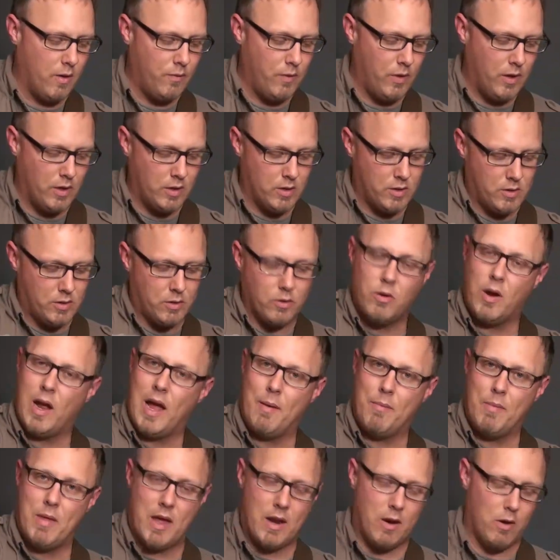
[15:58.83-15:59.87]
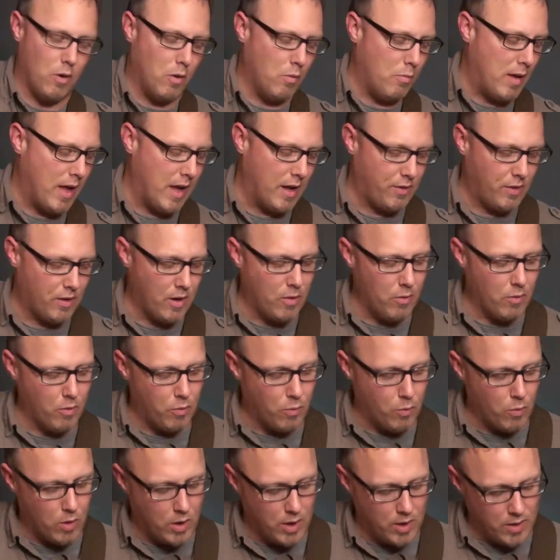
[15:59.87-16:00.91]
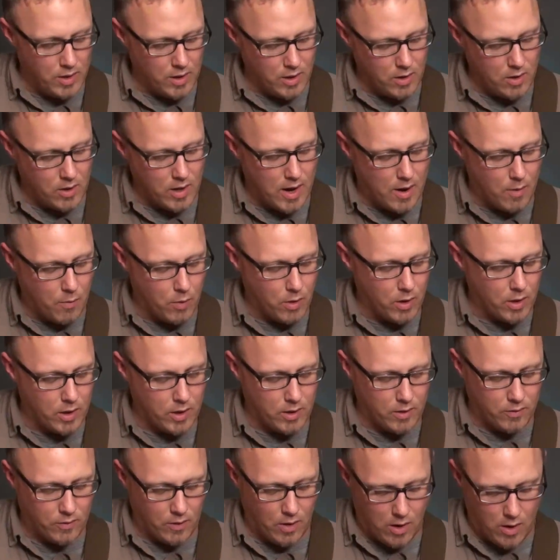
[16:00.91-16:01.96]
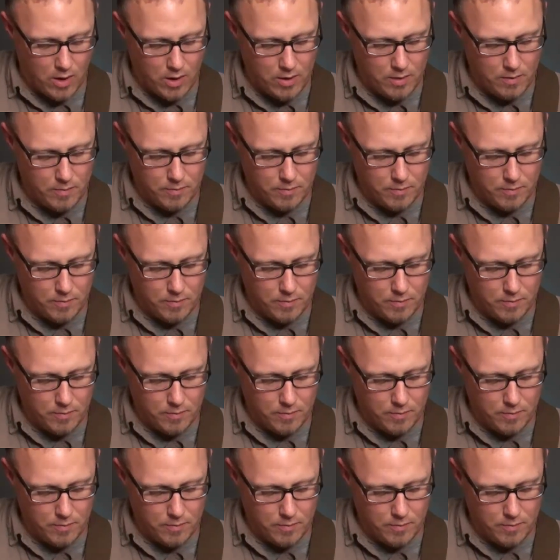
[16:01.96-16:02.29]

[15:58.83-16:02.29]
If you can just grab that note back there with 1, then you're not working as hard.